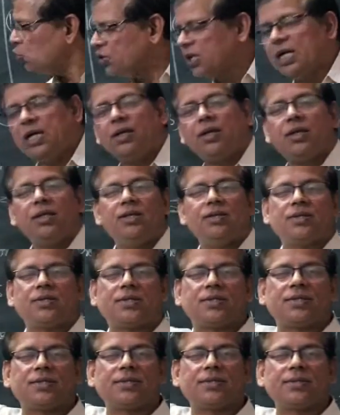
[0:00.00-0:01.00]

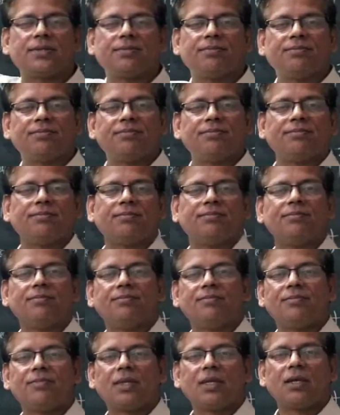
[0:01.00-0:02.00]
sentence.
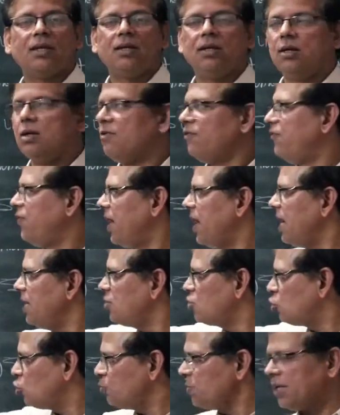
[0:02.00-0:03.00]

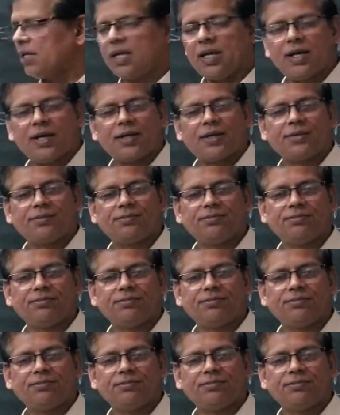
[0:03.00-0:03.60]
Phrase should be there.